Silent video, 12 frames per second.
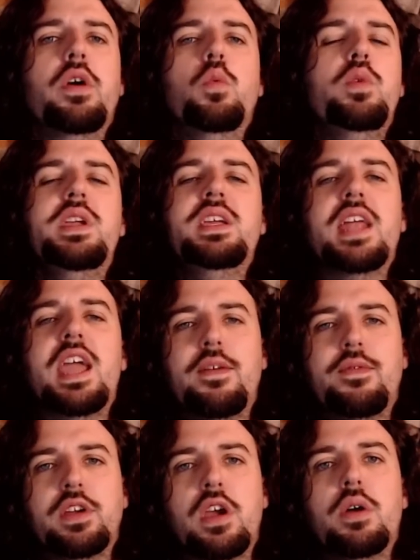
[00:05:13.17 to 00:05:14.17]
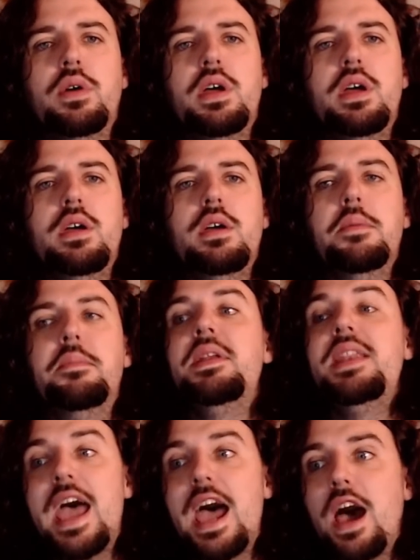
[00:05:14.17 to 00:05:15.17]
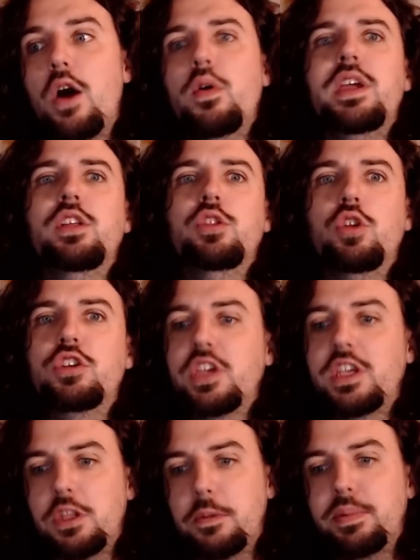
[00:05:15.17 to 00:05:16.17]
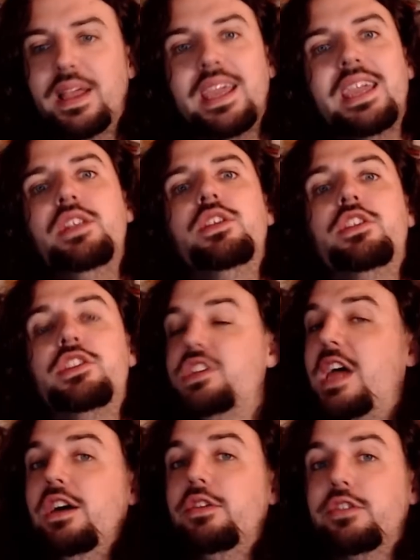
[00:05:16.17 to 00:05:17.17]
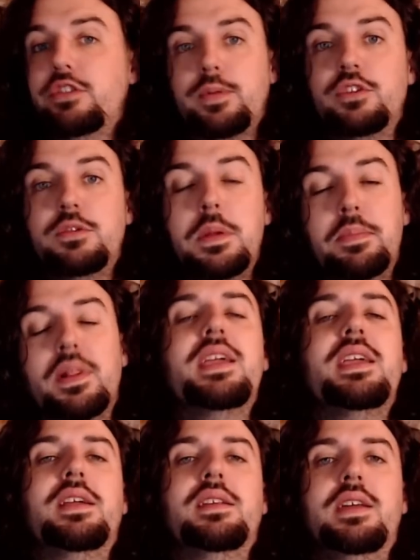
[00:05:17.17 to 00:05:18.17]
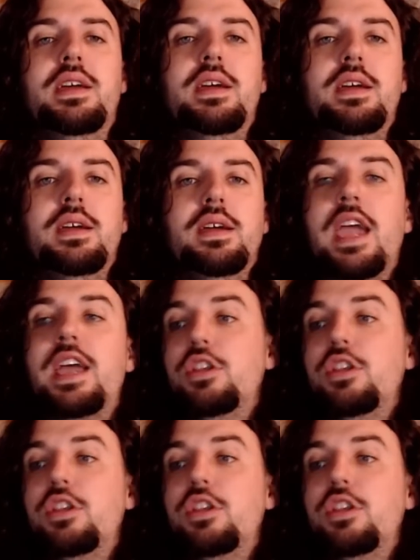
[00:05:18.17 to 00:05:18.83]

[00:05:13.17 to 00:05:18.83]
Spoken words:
a week and a half ago. But now it looks like they're playing the style they're supposed to be playing. And